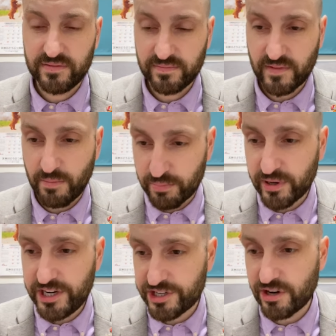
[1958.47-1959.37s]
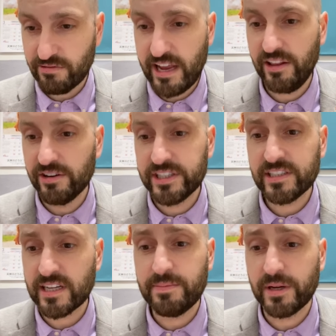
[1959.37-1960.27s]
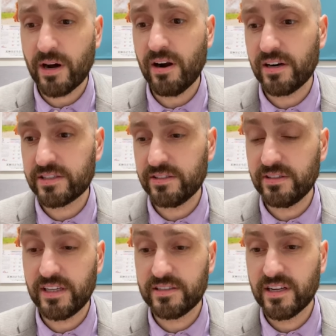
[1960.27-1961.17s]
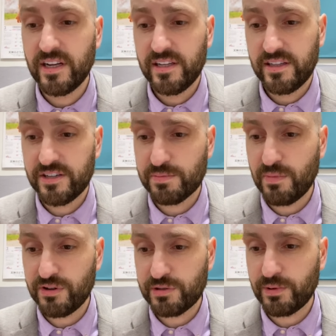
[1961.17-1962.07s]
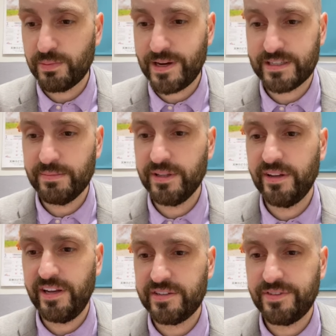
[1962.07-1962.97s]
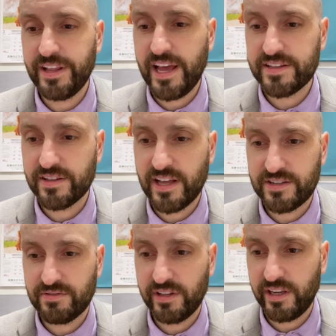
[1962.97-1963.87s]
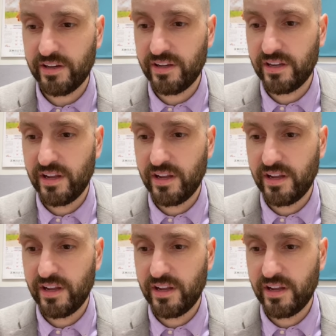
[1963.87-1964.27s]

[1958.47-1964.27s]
I'm pretty sure a Wrangler is a type of car, so there's multiple possibilities for that, so that's really good.